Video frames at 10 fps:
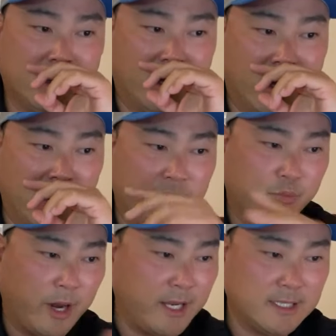If
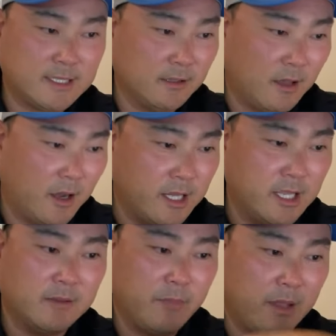Braden's still on, he
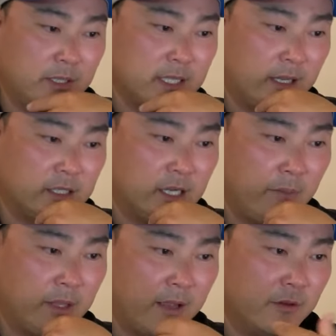can maybe chime
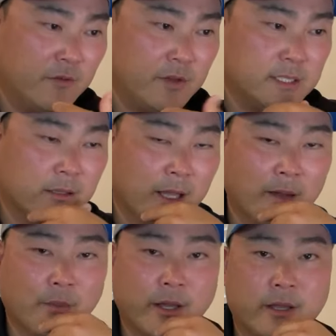in. I don't know if he's still
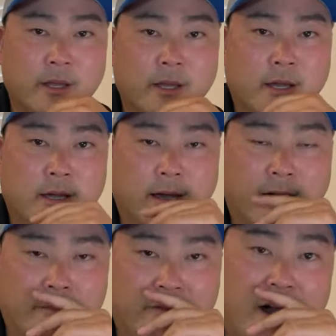on, but
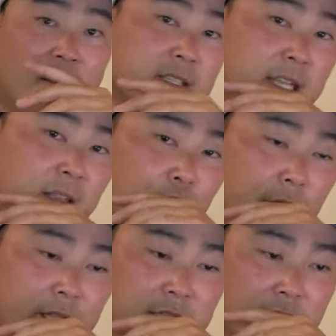if I was at the
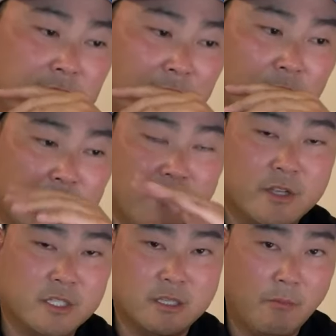Port A jetty, I would be
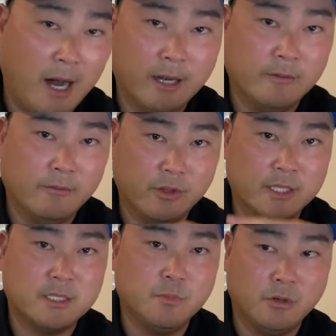fishing the bottom with the
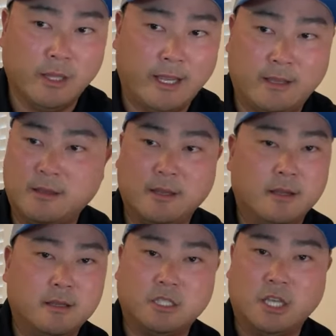spoon, like
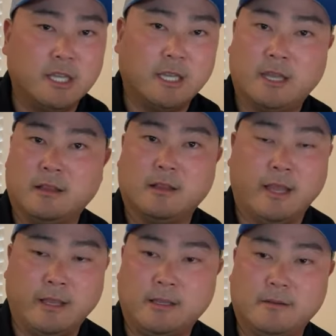jigging it,
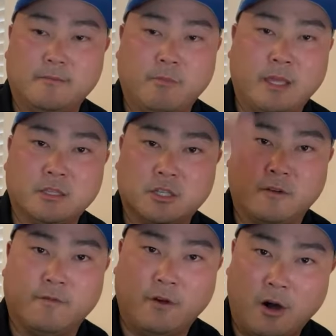like making sure
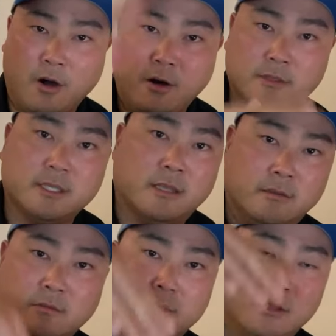it falls
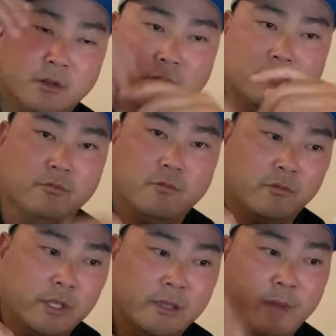and, you know,
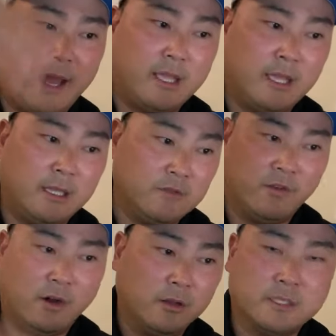reel it back in and
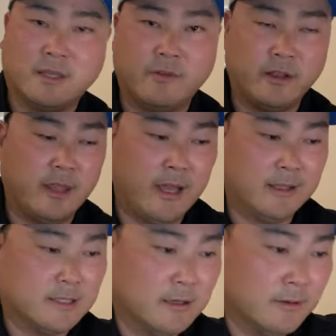fall and stuff like that,
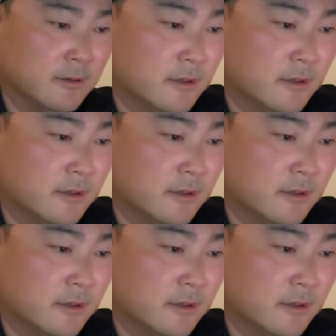so.